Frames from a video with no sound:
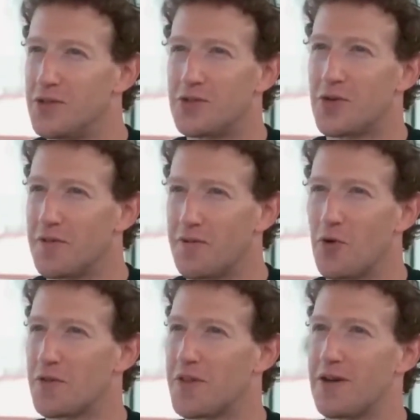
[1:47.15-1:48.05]

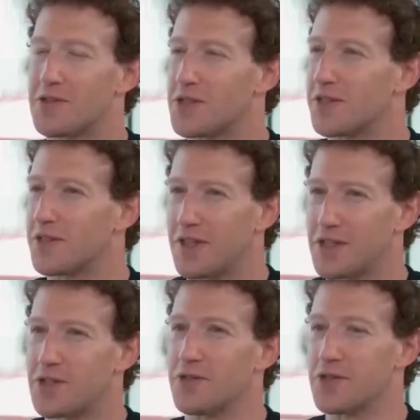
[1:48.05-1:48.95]
24,000
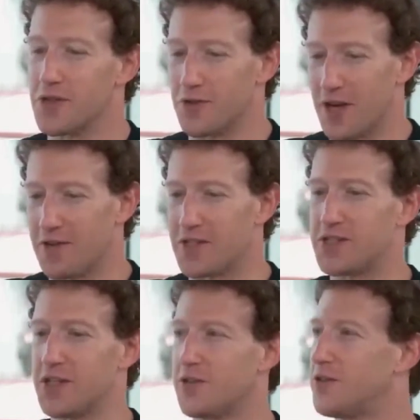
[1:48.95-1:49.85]
clusters that are kind of the
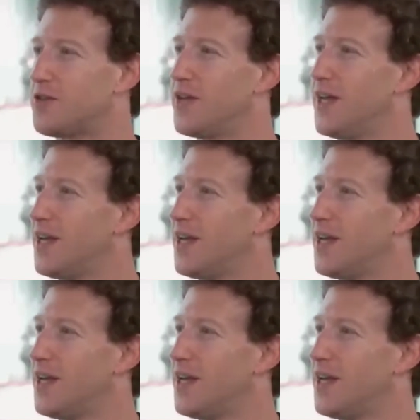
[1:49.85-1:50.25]
single